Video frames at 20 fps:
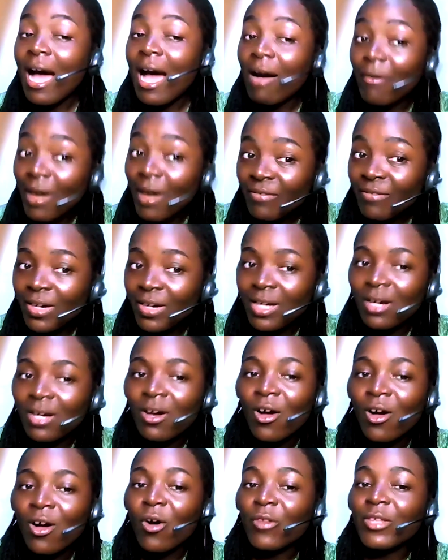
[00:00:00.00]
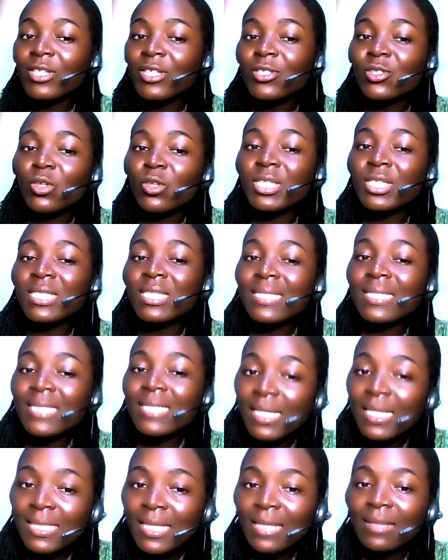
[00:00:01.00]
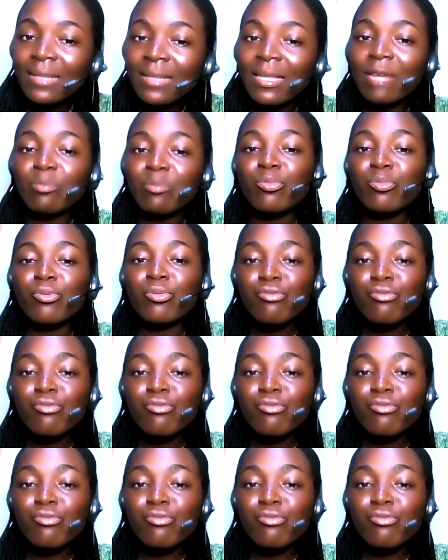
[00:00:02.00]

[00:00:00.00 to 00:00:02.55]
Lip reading: However, other studies stated that